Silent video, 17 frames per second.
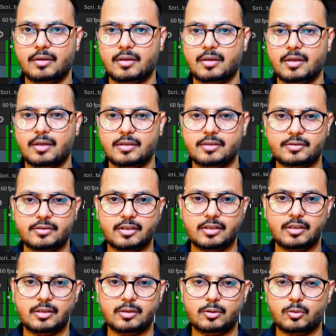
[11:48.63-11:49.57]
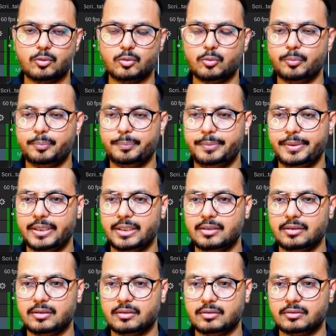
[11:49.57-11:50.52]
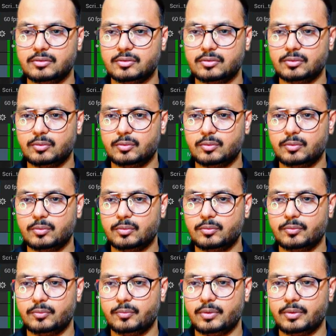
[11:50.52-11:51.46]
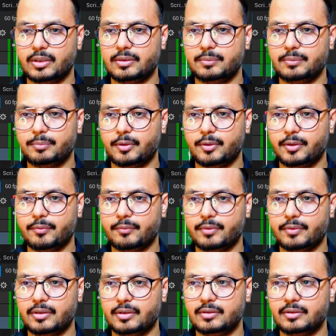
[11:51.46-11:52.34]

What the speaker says: Still too big. So 1.1.